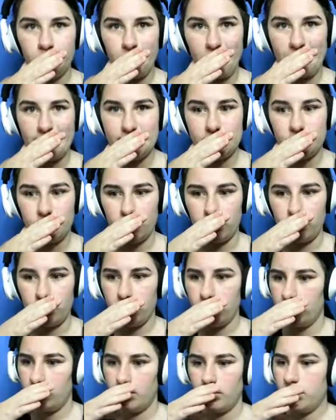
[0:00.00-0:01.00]
It's all
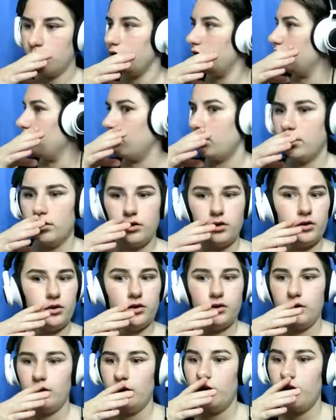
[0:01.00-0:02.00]
beautiful.
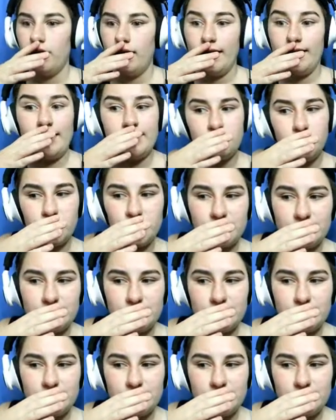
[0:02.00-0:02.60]
Sorry, I'm rambling.